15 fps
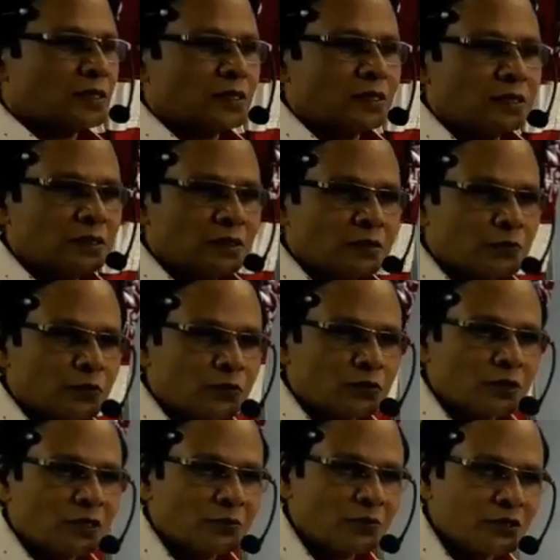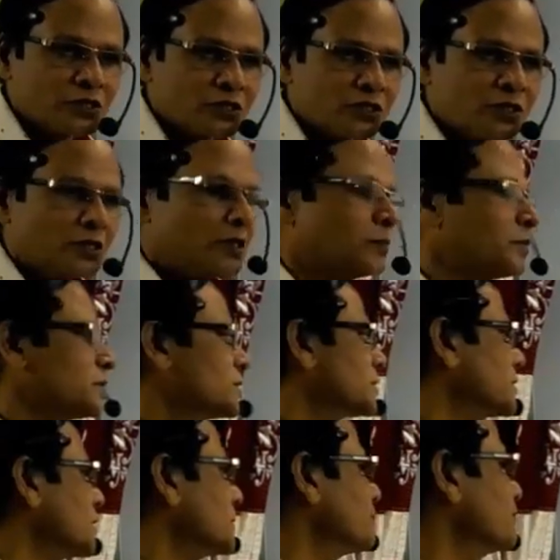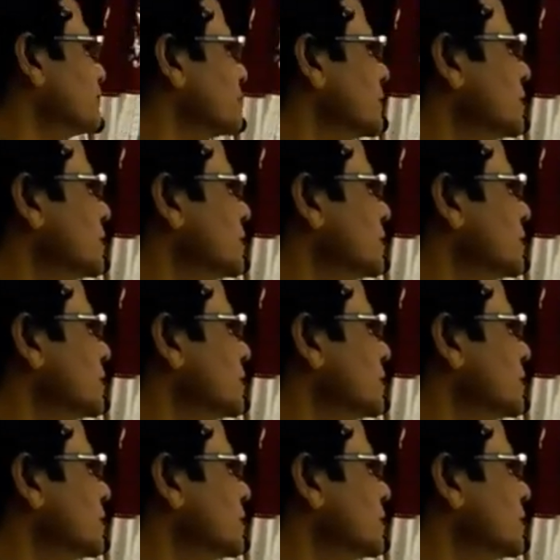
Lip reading: a protein machinery at this cell.